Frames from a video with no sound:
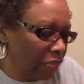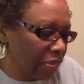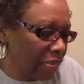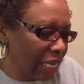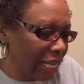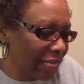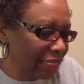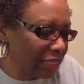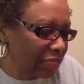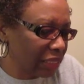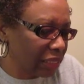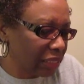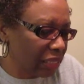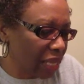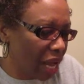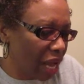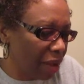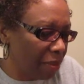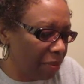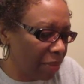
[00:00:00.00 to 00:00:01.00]
Lexi
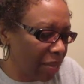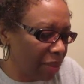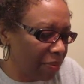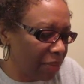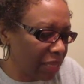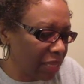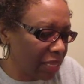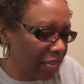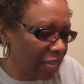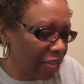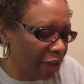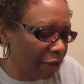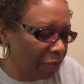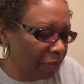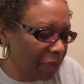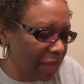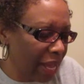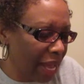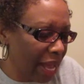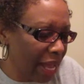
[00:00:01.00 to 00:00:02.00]
Scott may be the
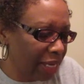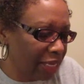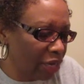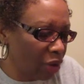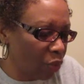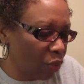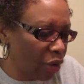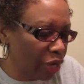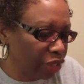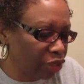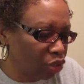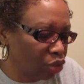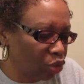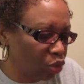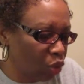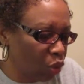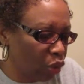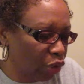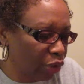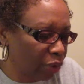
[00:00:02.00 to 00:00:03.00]
FBI director's
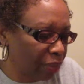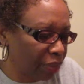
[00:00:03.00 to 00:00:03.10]
daughter,